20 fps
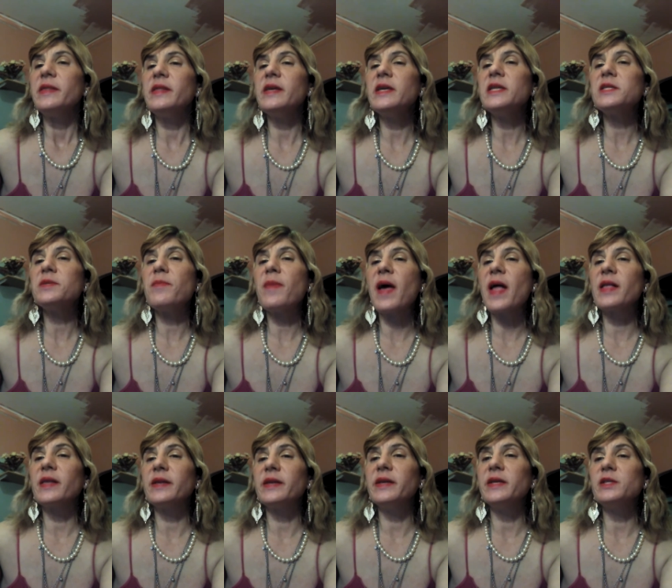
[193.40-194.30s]
These
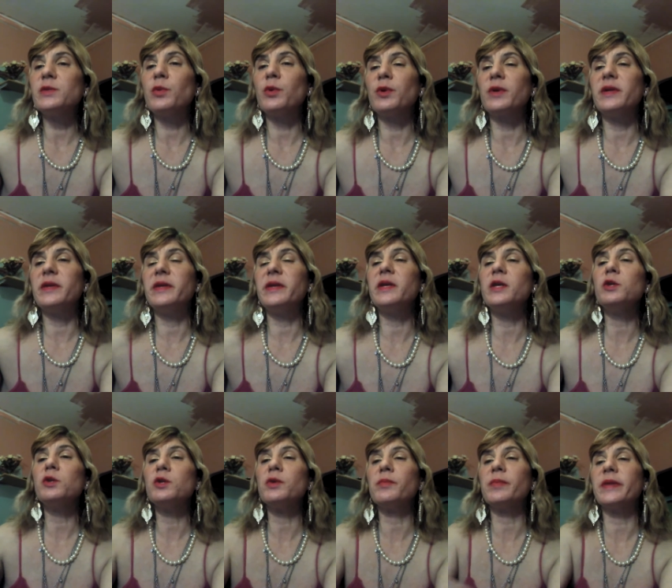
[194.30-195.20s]
maladies will
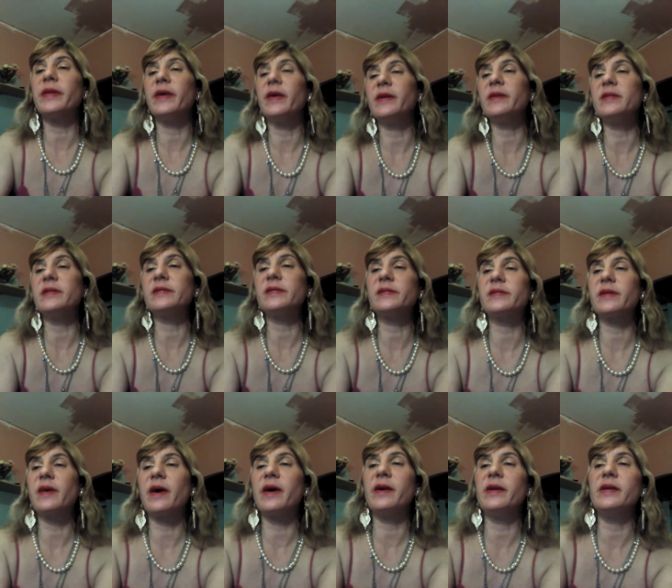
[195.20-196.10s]
continue to plague the
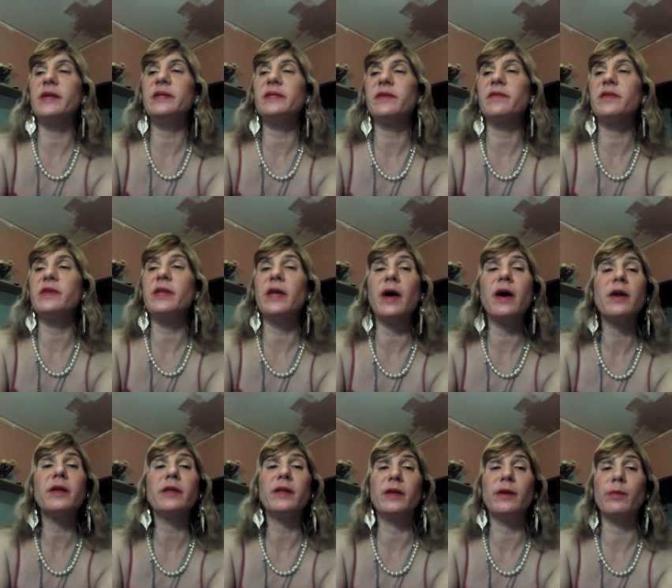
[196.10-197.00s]
societies of the
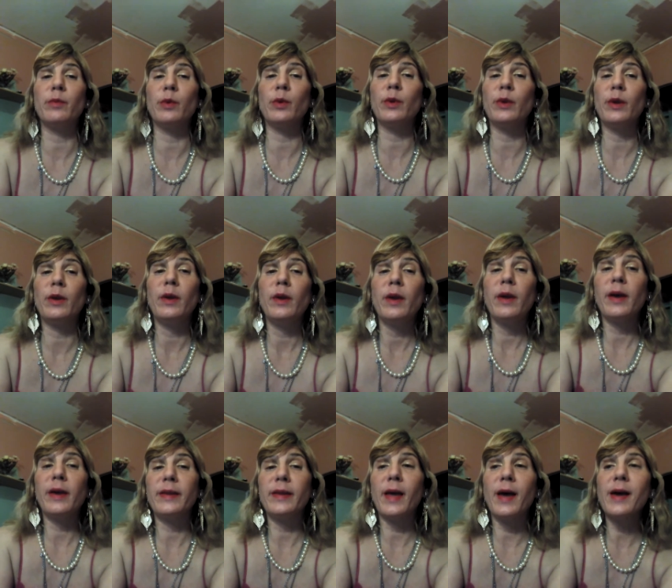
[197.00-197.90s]
non-liberal
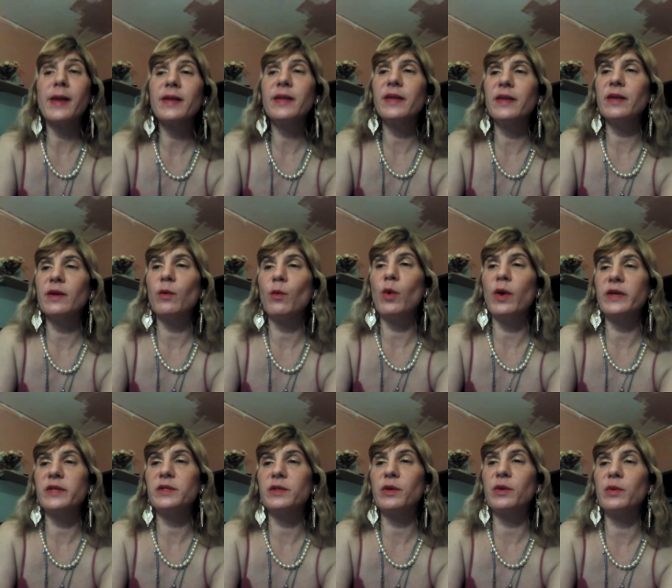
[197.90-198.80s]
and
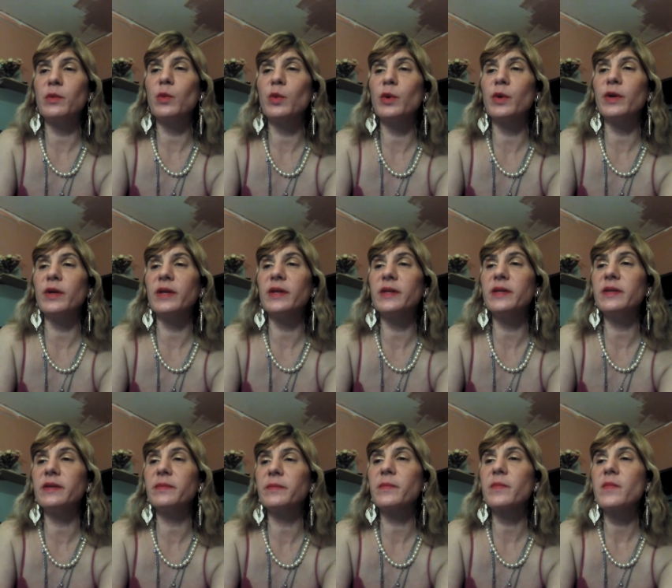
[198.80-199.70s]
non-Western
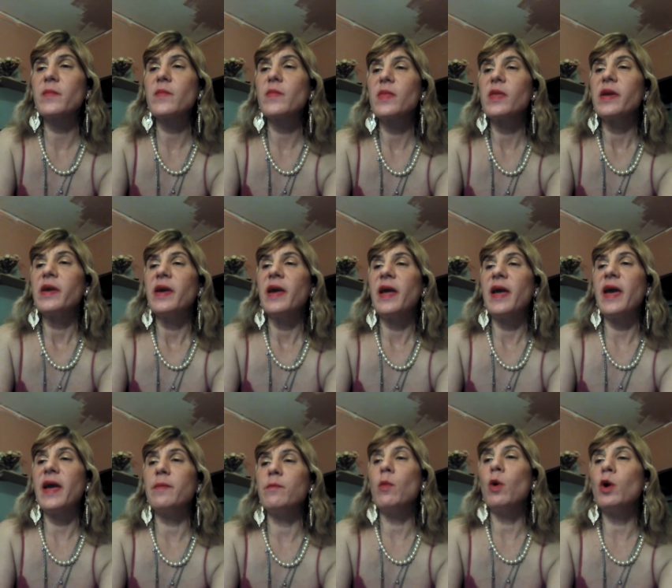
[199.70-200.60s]
world
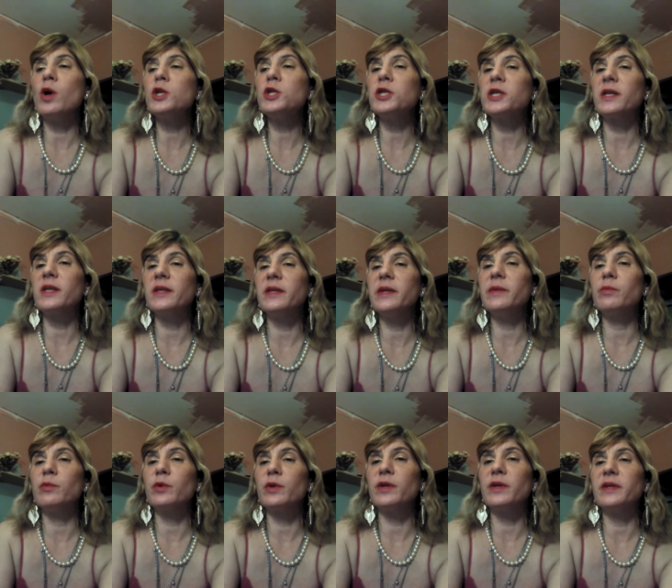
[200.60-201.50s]
and marginal
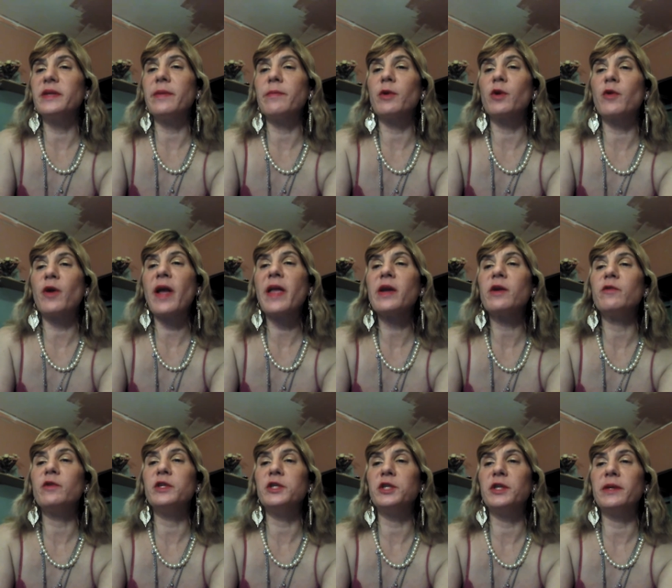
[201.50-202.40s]
liberal
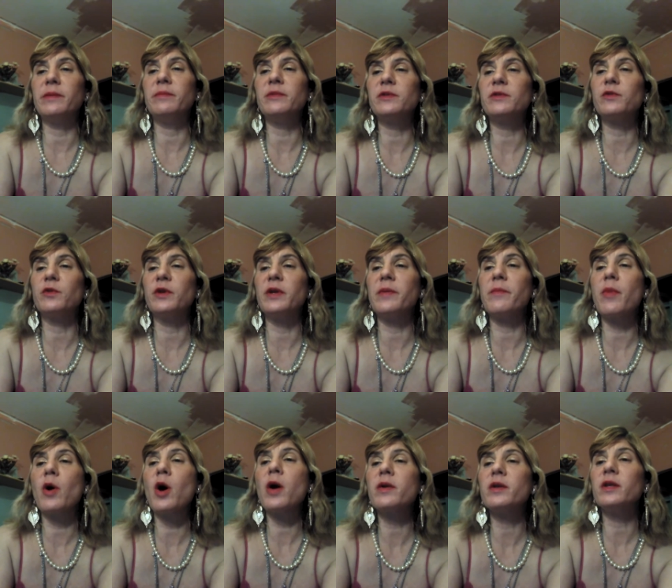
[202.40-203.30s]
democratic regimes for an
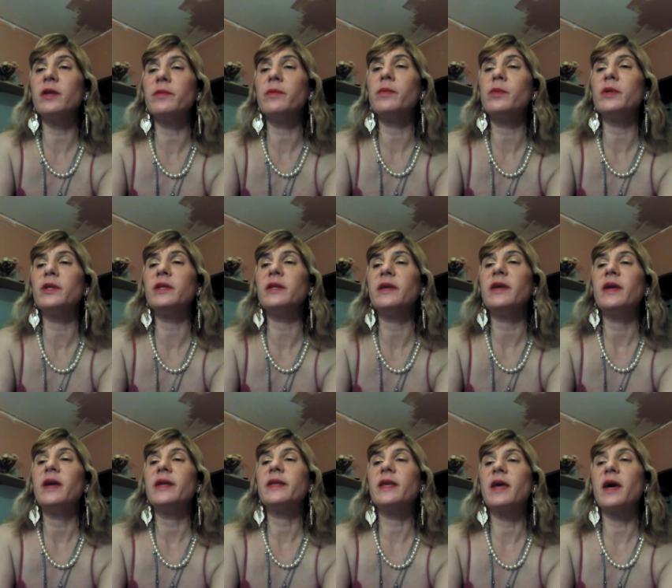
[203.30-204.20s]
imponderable
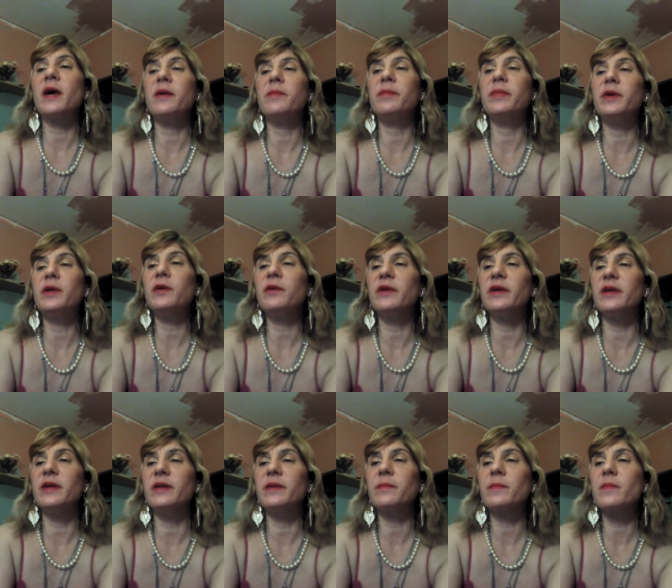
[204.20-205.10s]
time
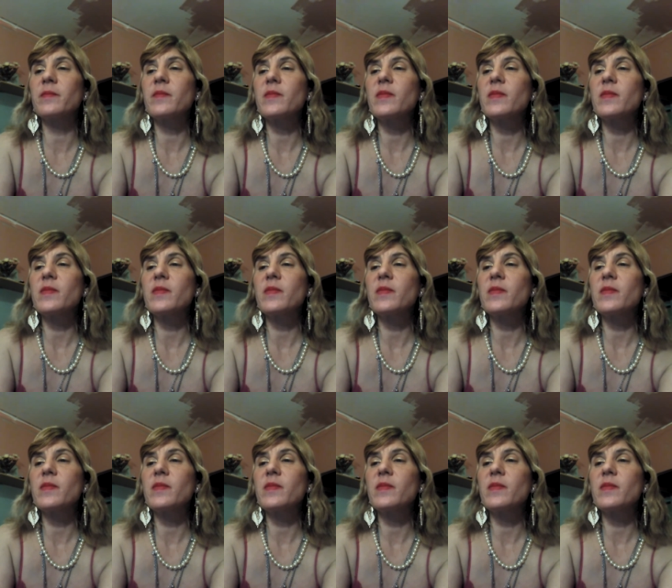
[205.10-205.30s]
period.